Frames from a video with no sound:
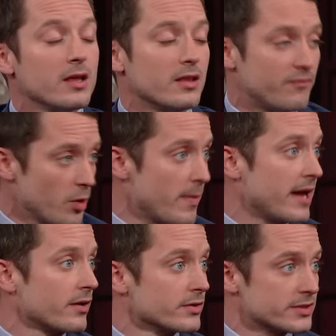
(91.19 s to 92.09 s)
the
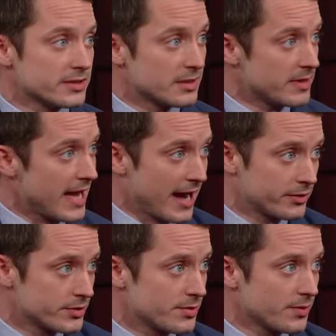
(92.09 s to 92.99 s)
filmmakers and some of the
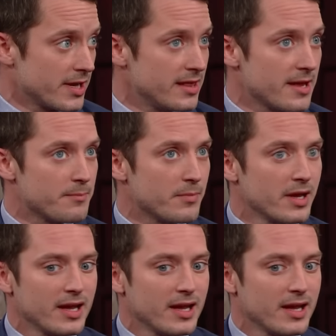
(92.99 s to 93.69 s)
actors who are in them.